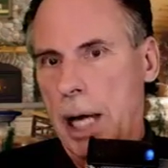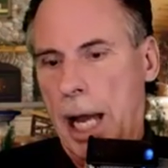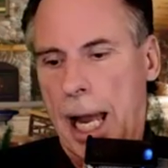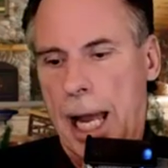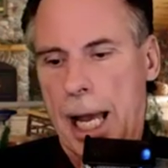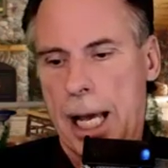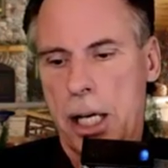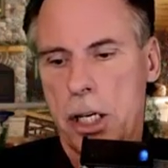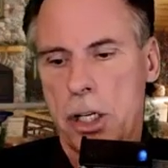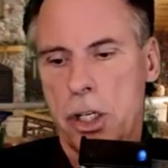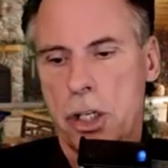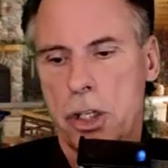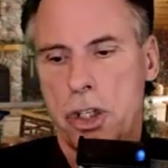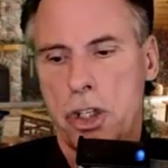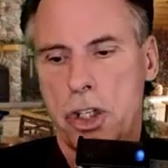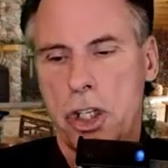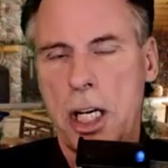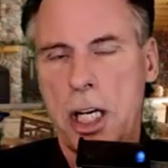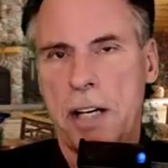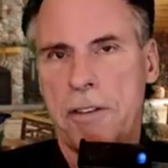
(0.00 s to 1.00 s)
and
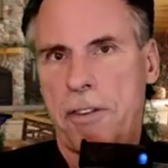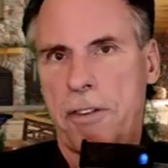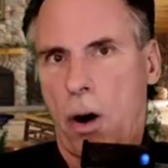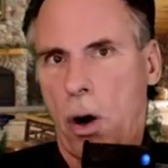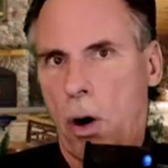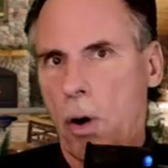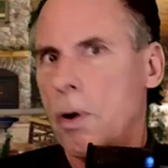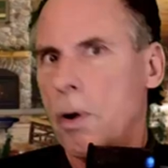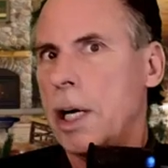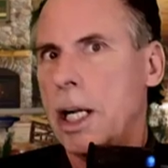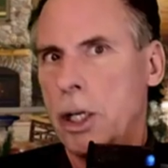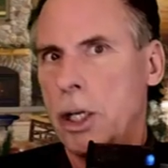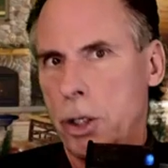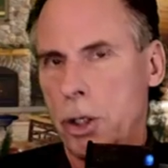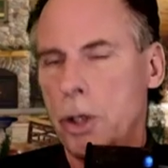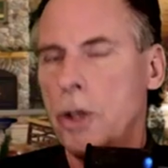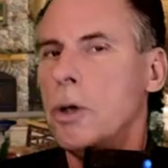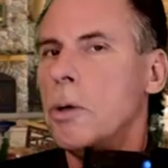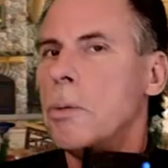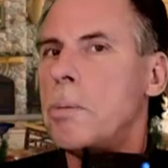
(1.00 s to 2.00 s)
Schiff already
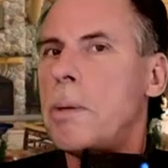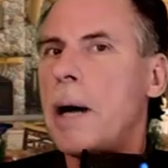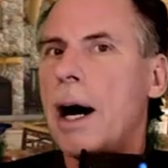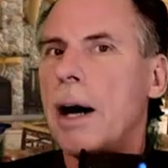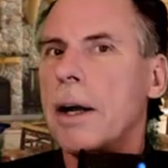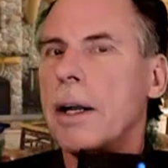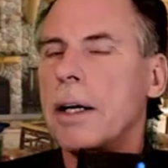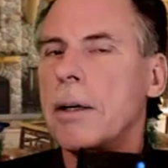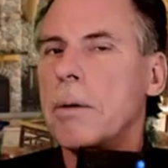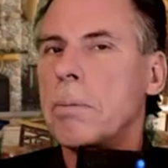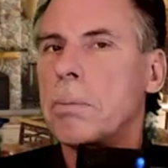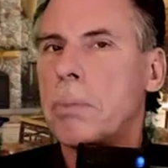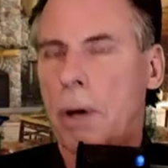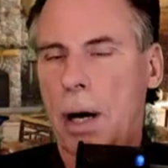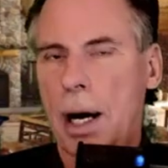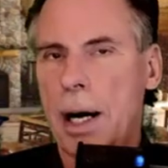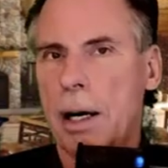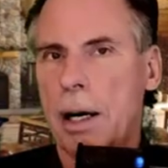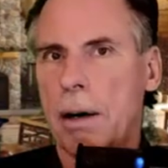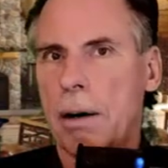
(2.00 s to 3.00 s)
knew about it
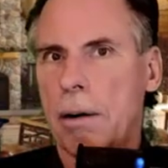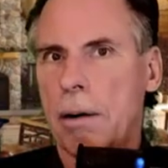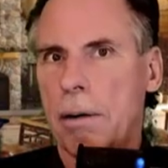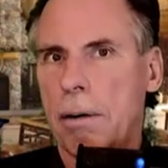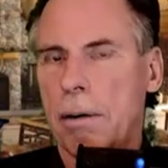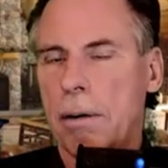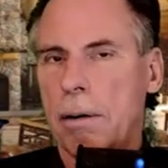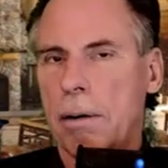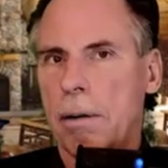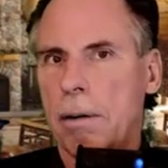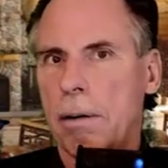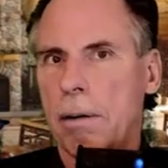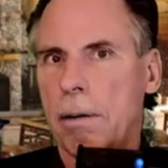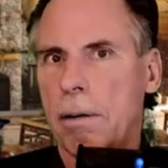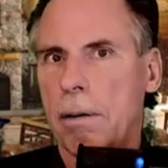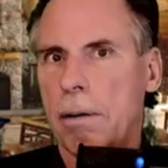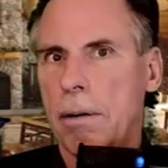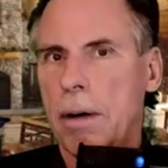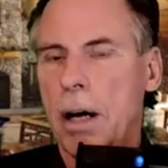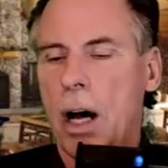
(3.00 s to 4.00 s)
prior.
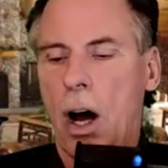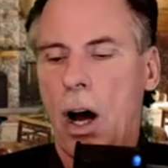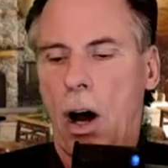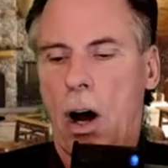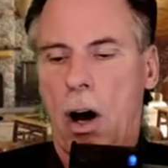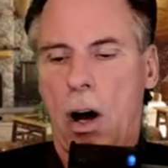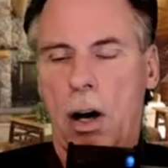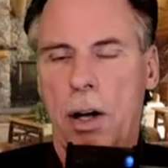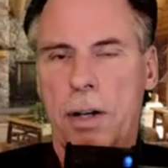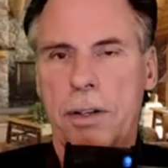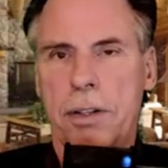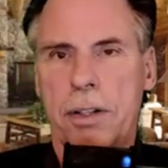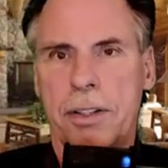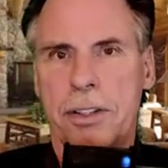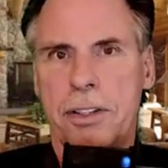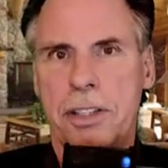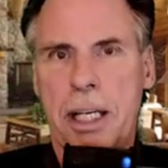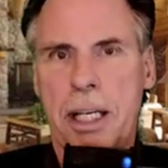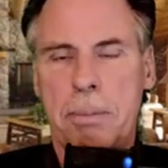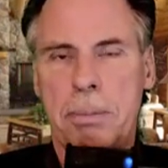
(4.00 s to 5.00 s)
On
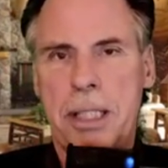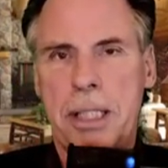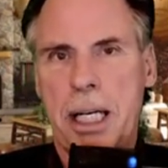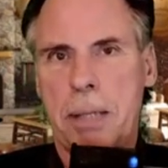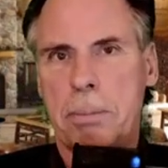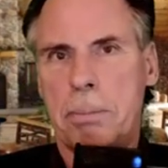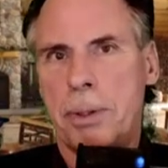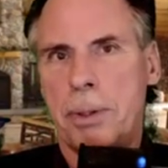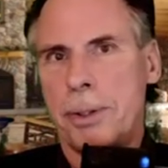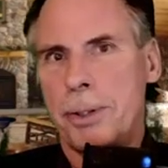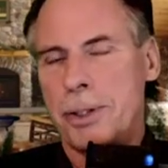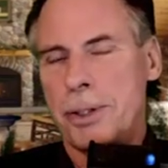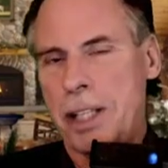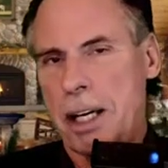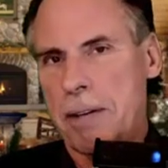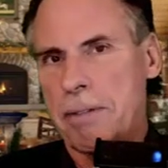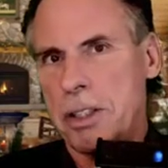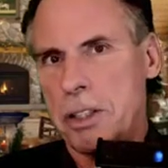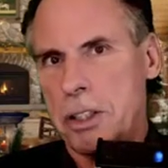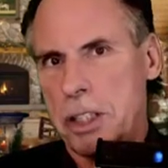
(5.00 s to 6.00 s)
September
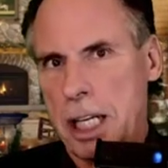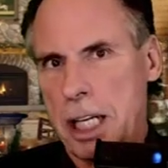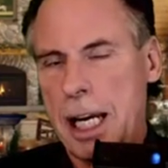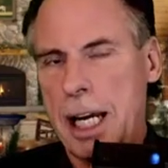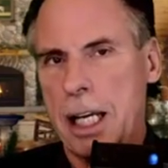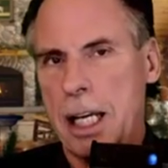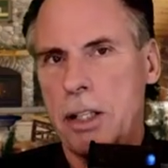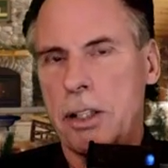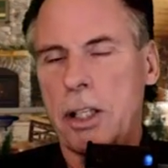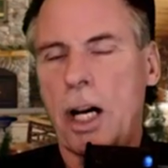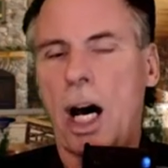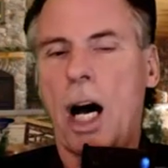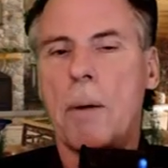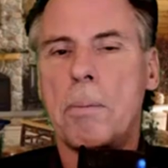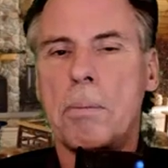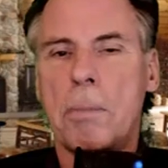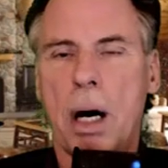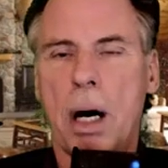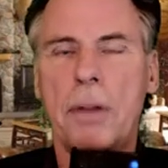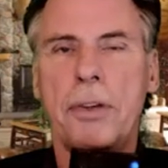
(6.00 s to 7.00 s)
17th, a
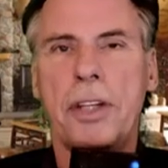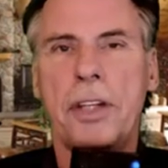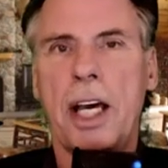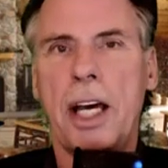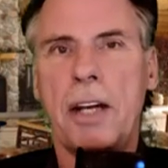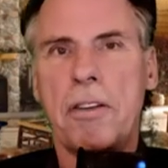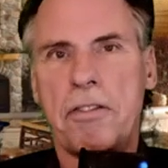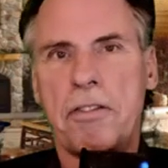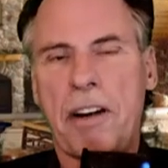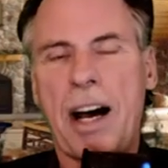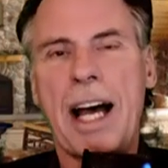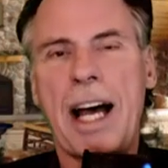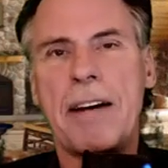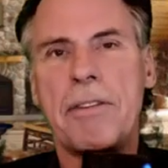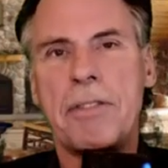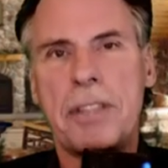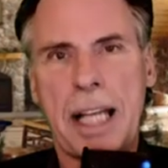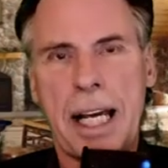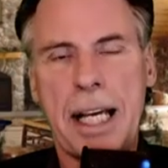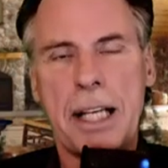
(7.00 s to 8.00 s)
month and
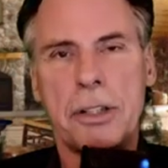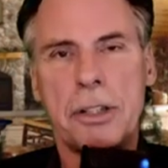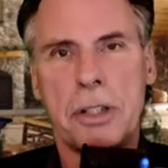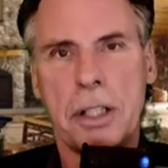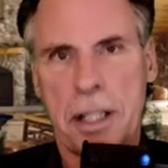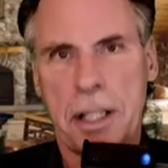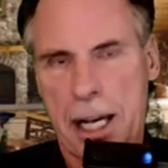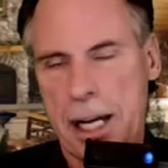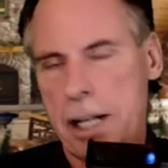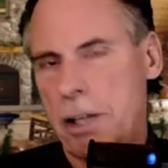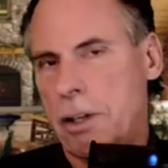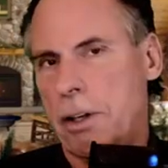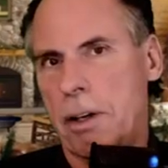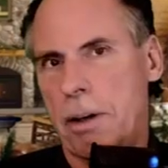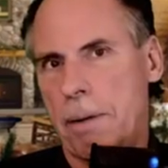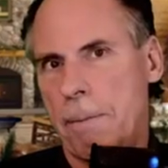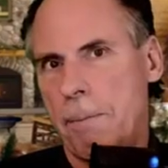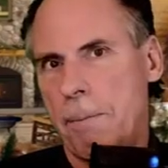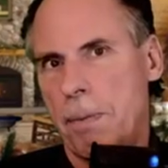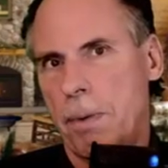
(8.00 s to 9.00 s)
five days
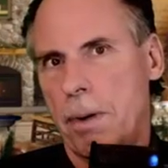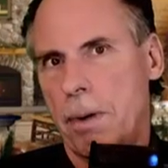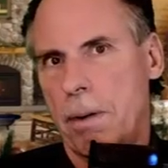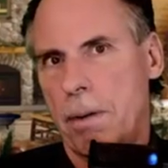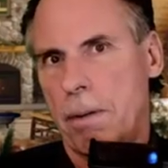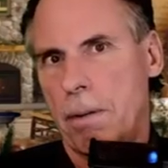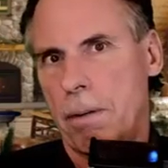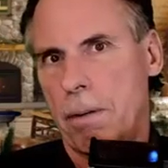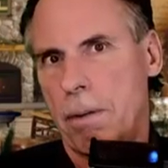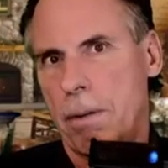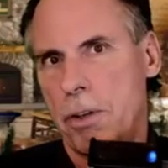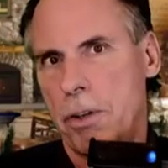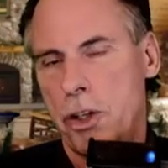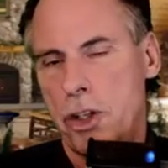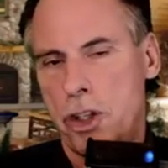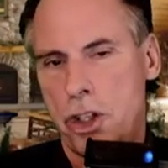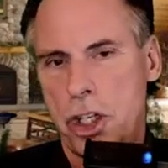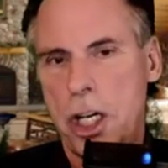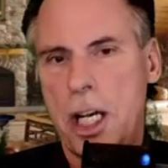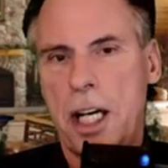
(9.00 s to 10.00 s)
later,
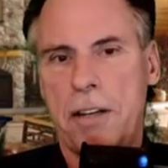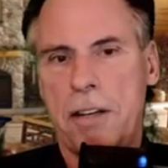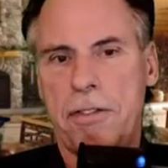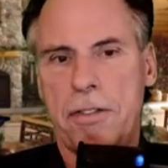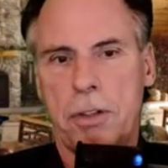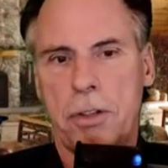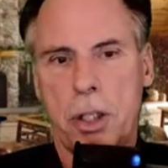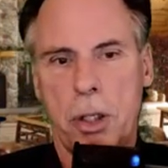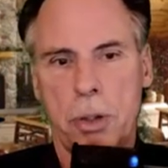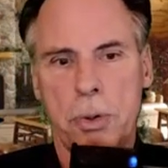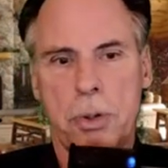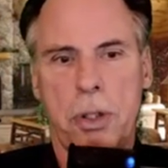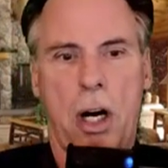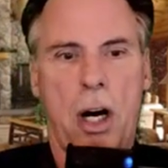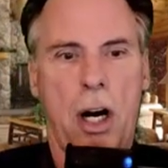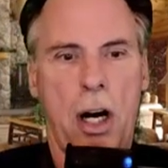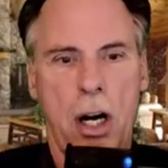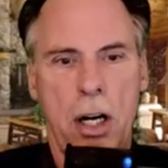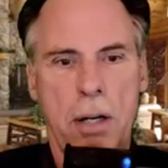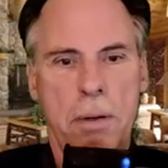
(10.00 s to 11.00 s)
Schiff goes
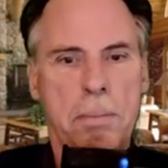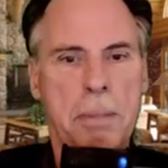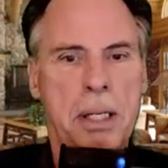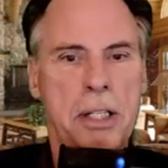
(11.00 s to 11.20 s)
on